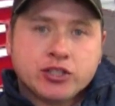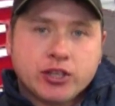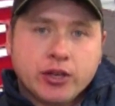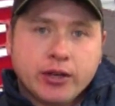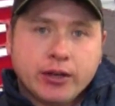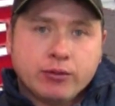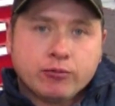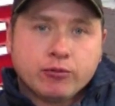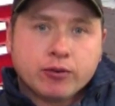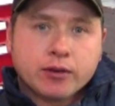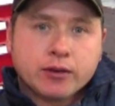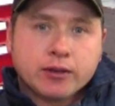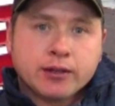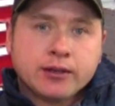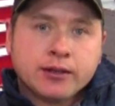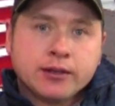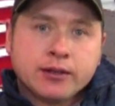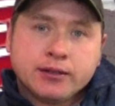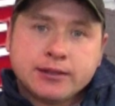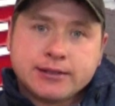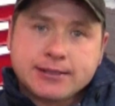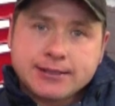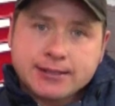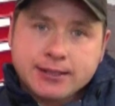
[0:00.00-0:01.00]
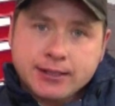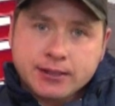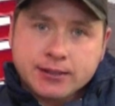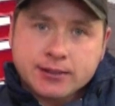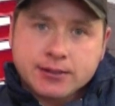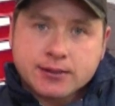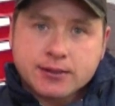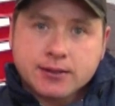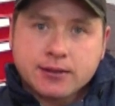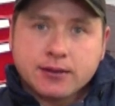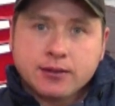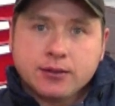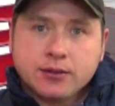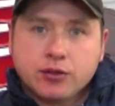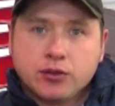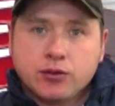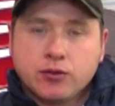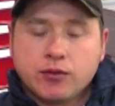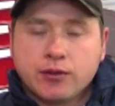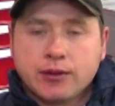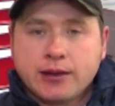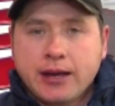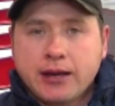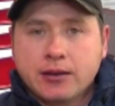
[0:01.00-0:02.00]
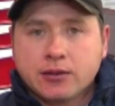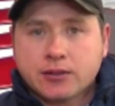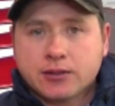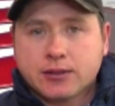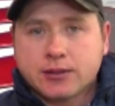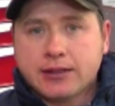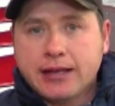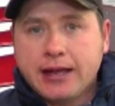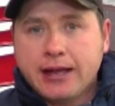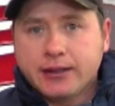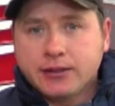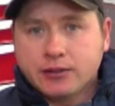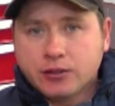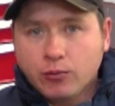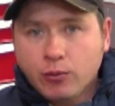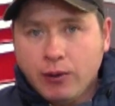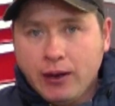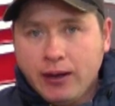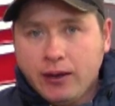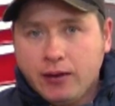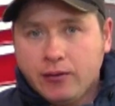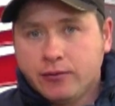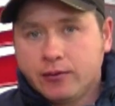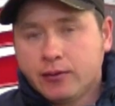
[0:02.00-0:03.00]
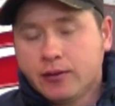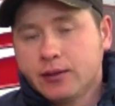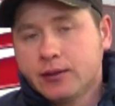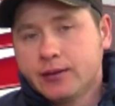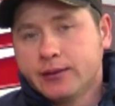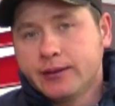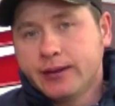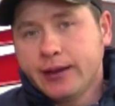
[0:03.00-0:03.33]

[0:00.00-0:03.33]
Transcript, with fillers: January 6th, 2012.